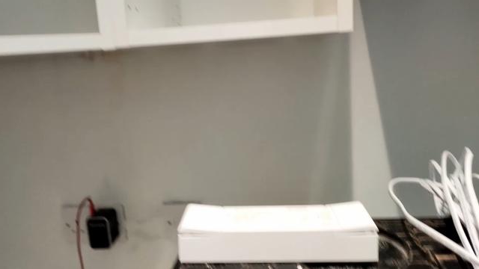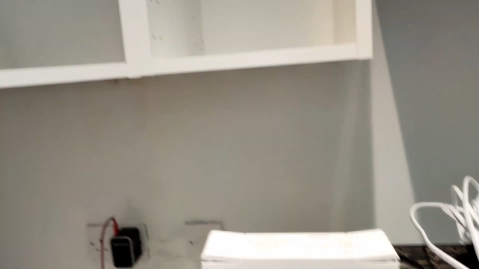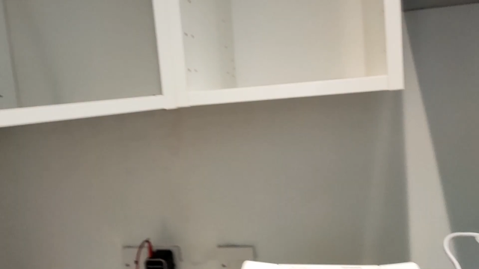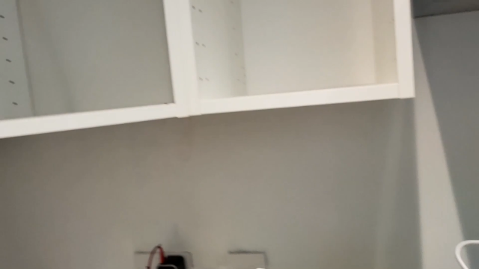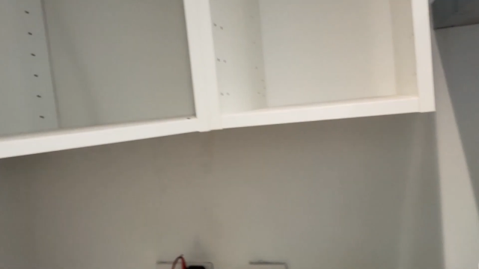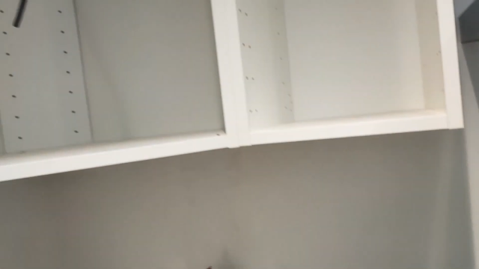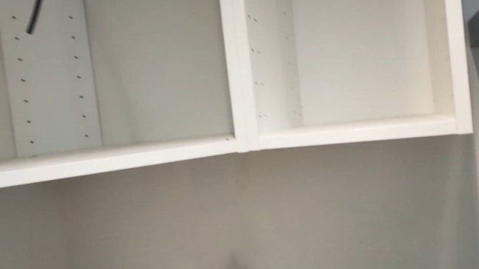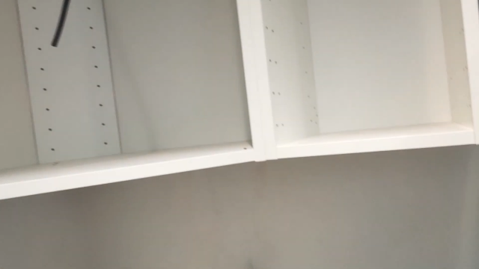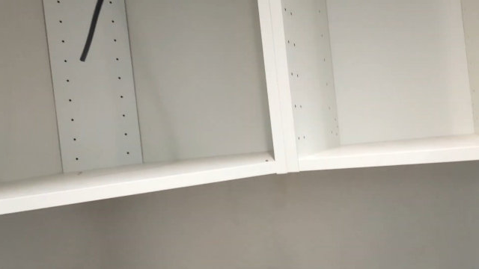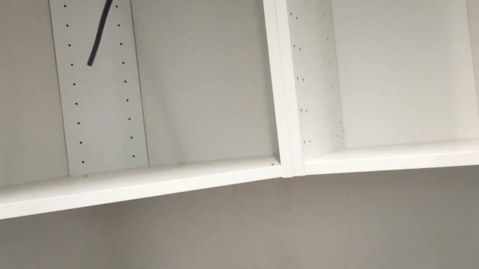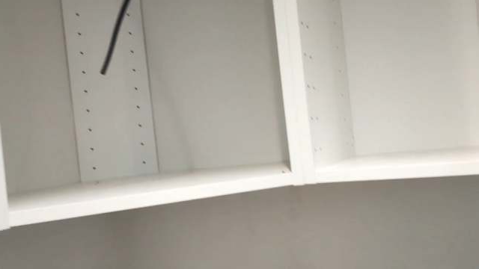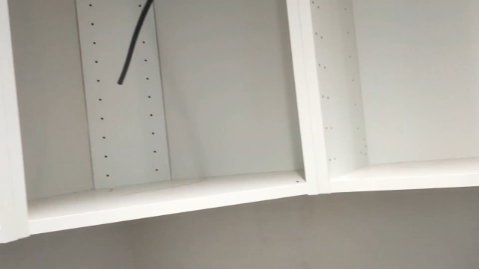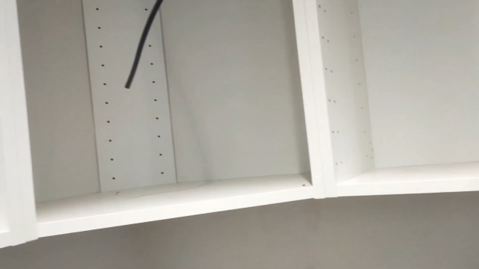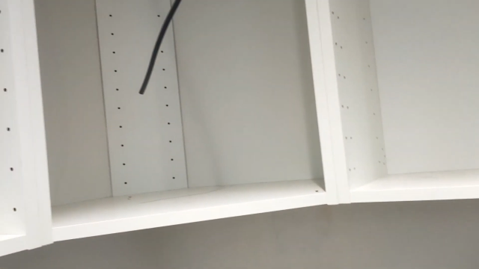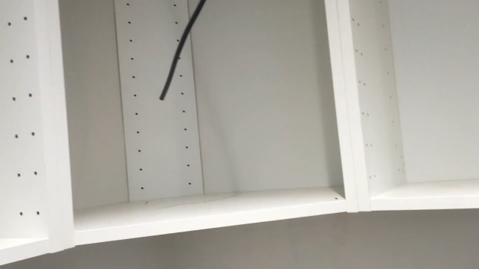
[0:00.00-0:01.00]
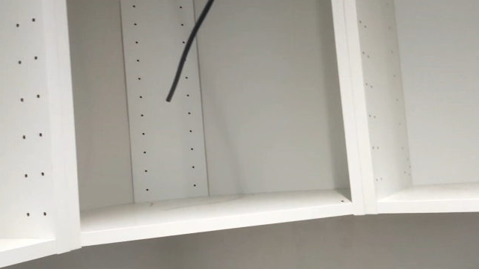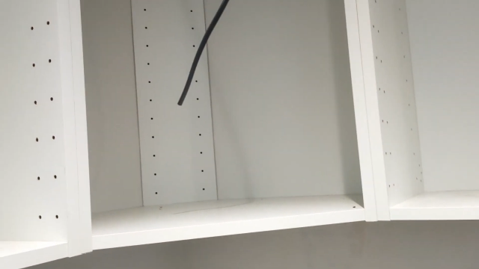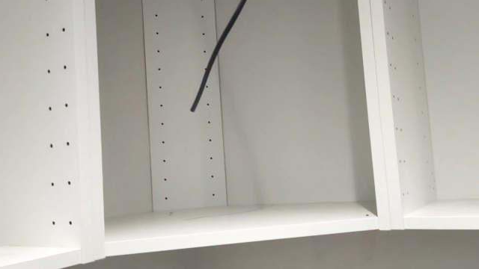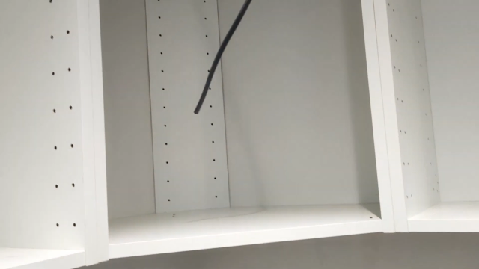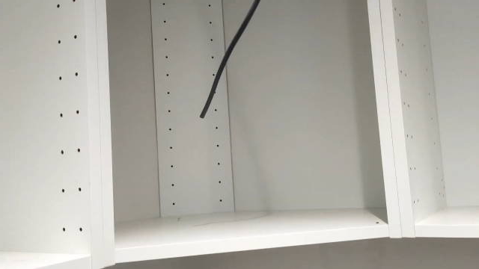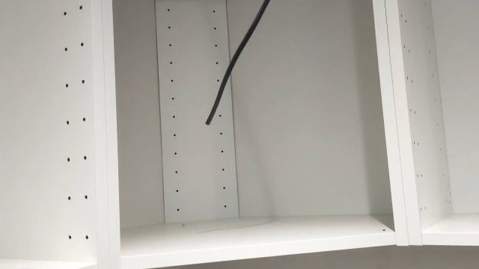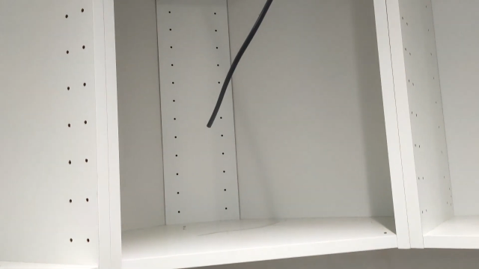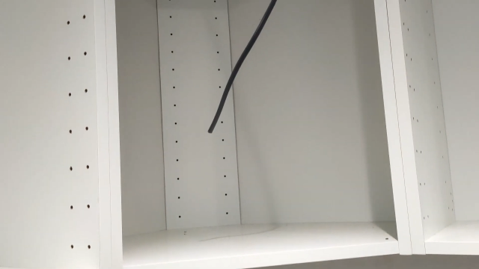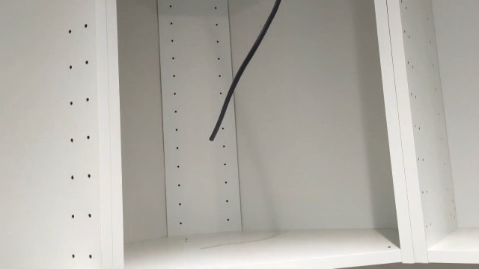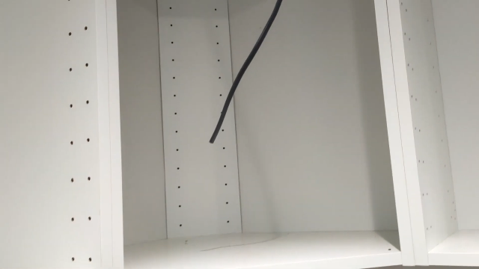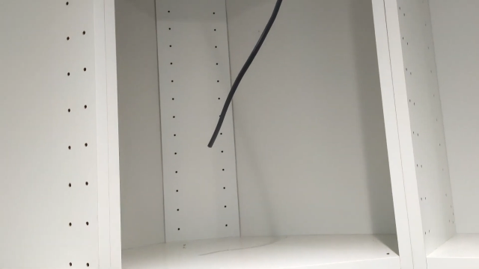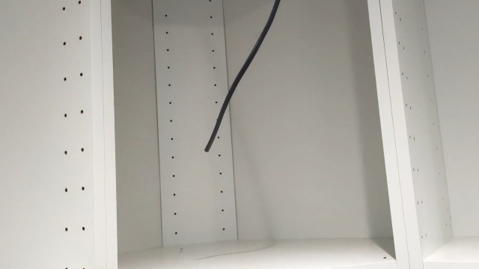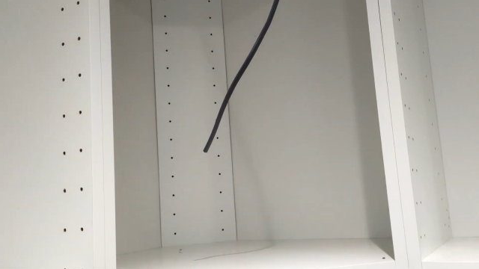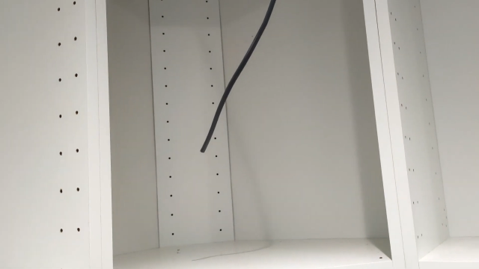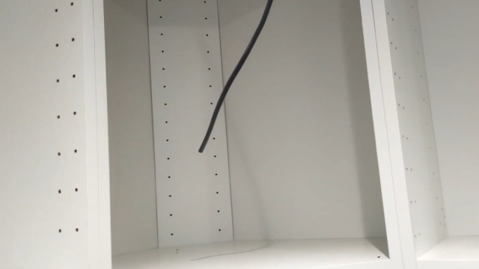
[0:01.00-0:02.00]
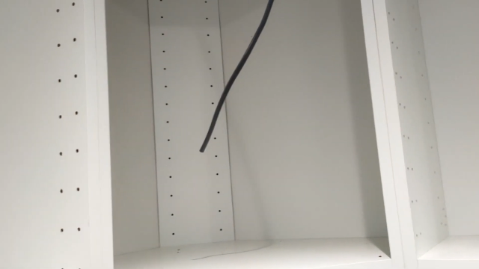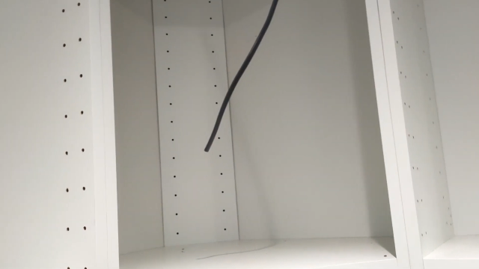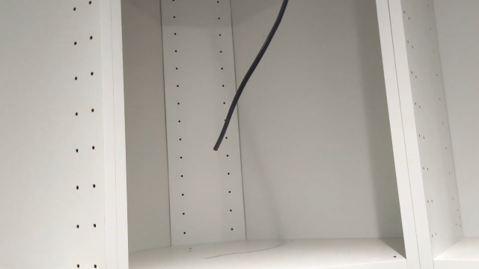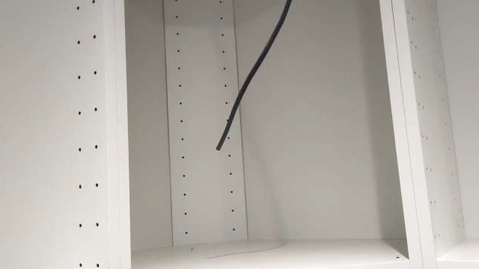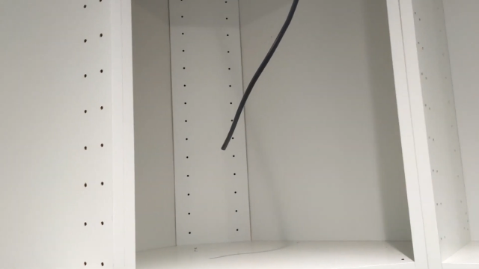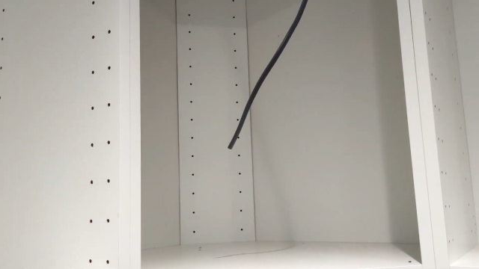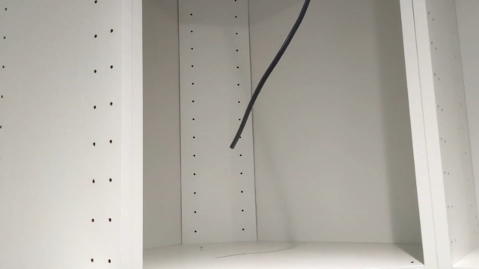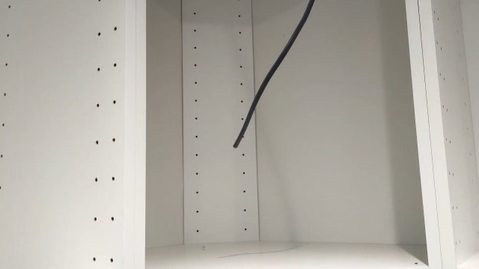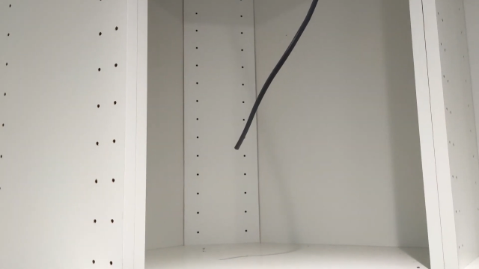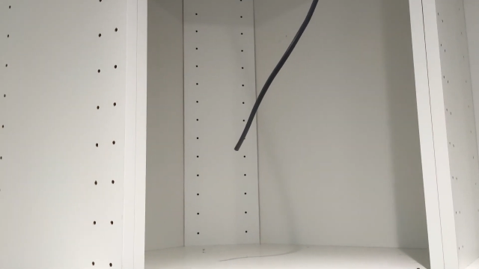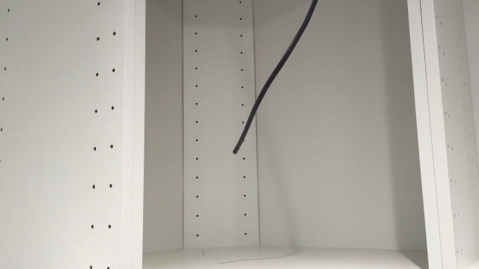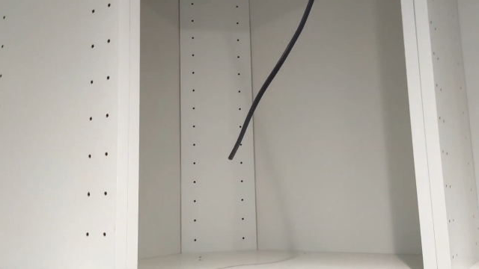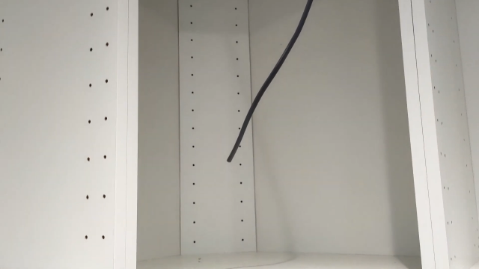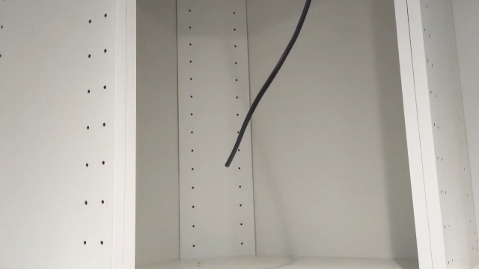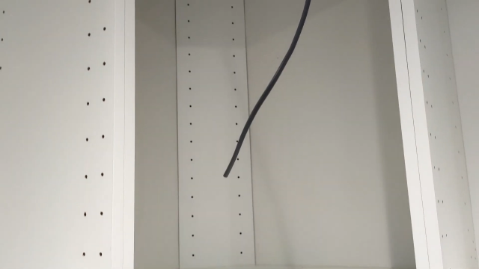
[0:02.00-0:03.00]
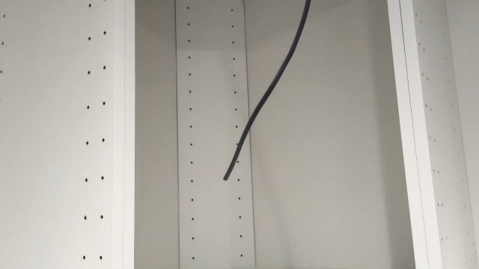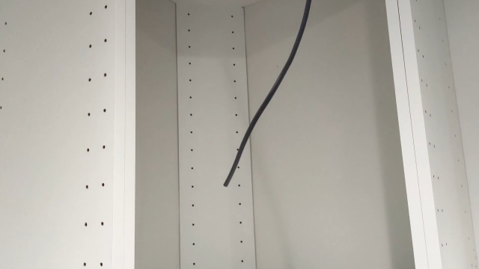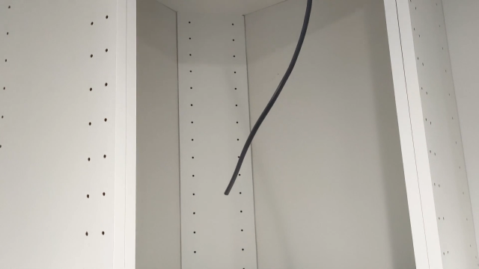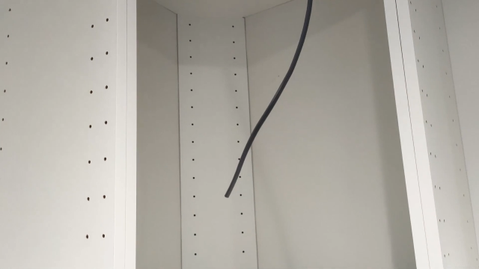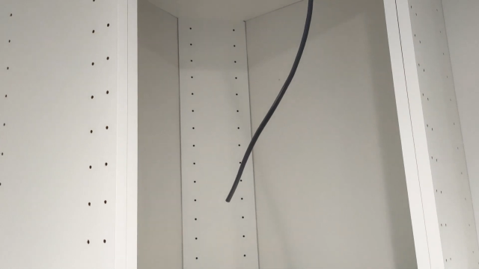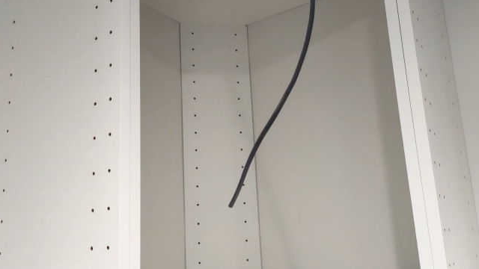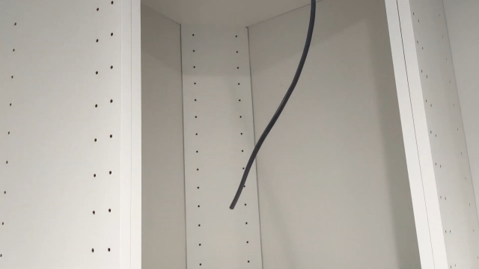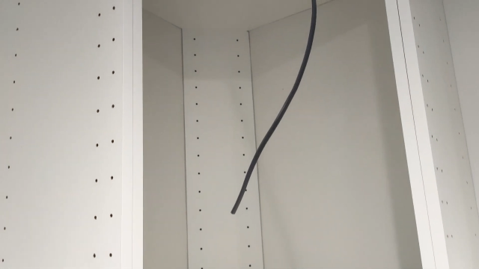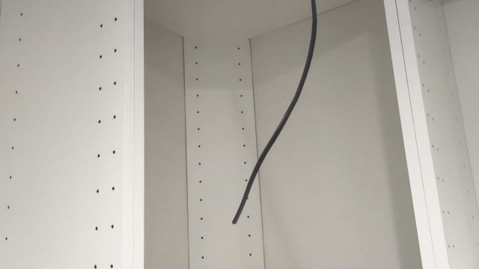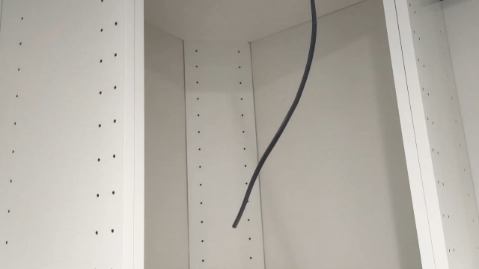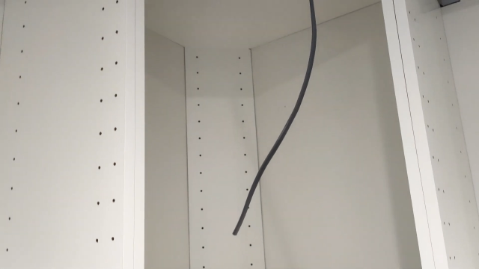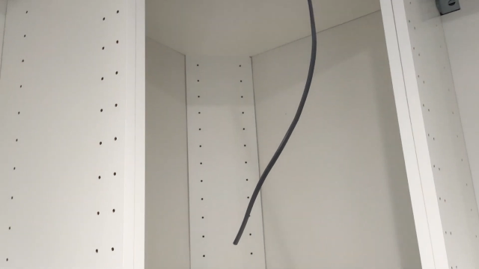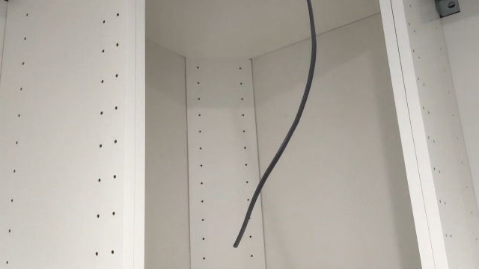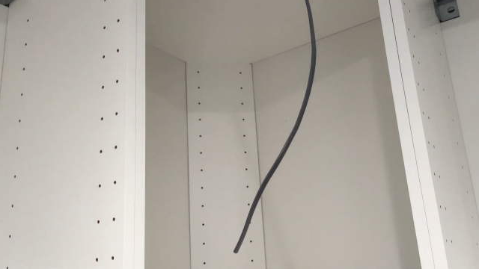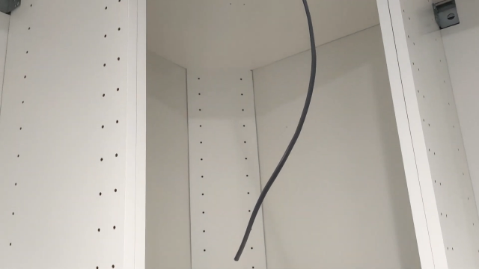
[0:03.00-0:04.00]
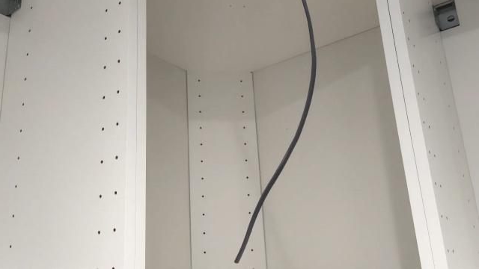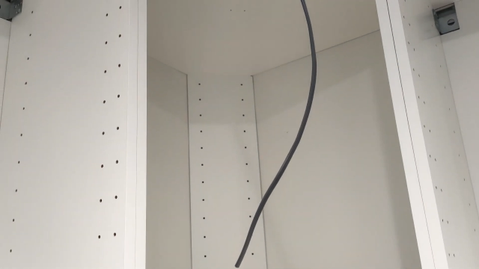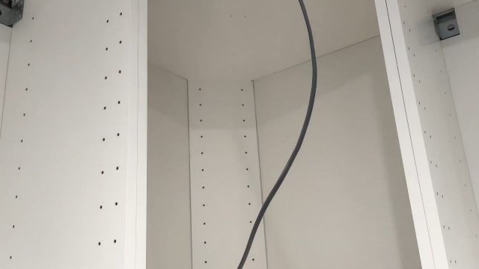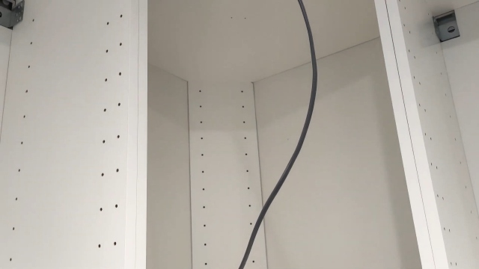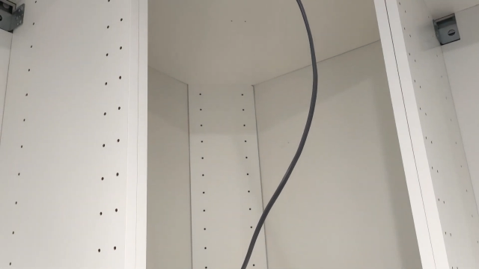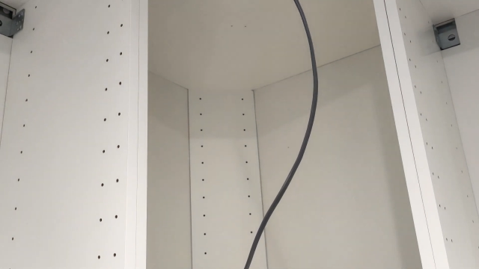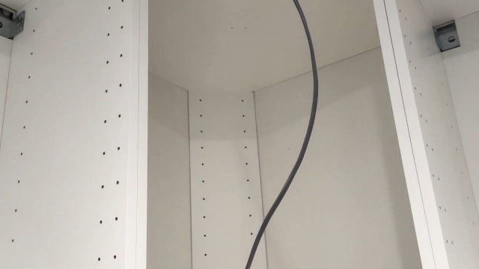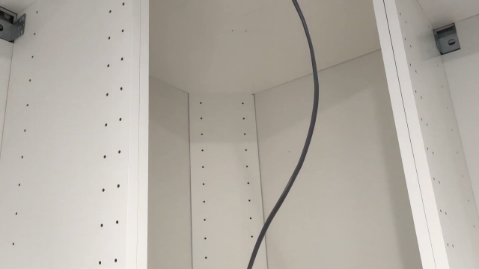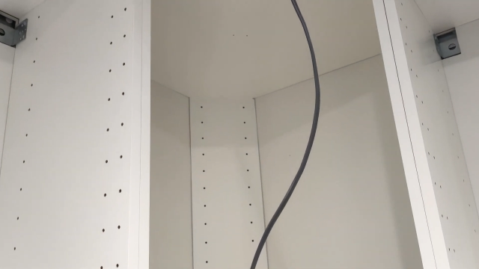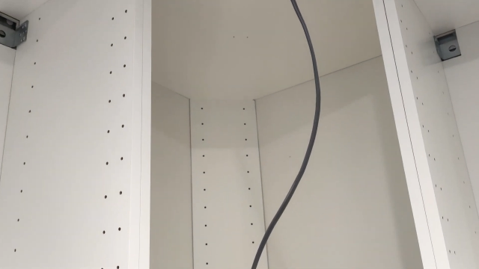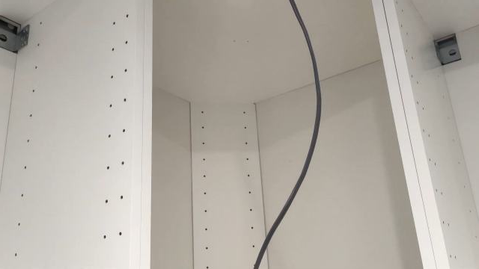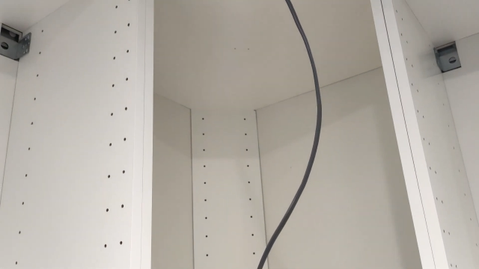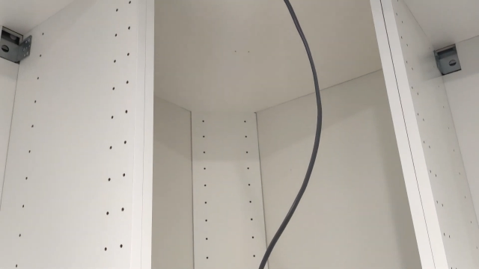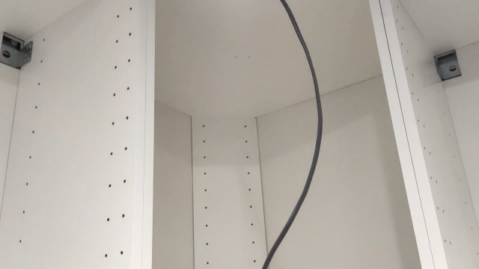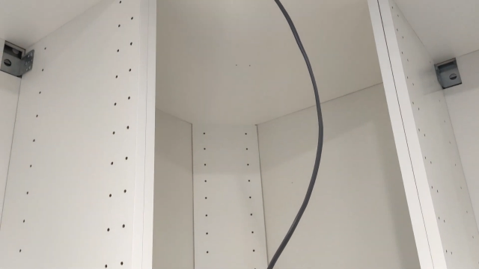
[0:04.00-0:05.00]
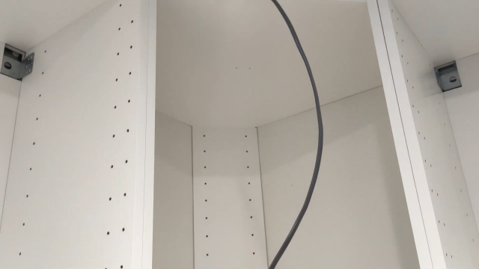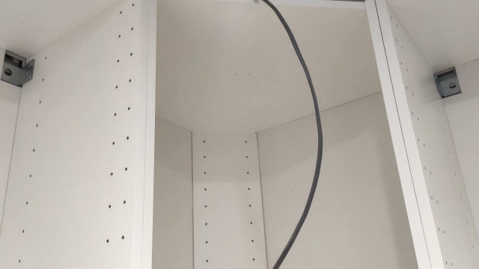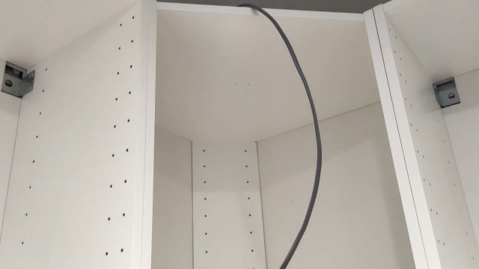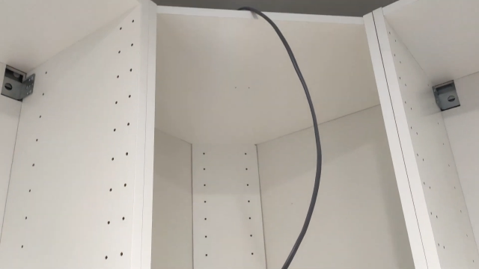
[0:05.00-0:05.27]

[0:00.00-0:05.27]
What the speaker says: (no speaker visible)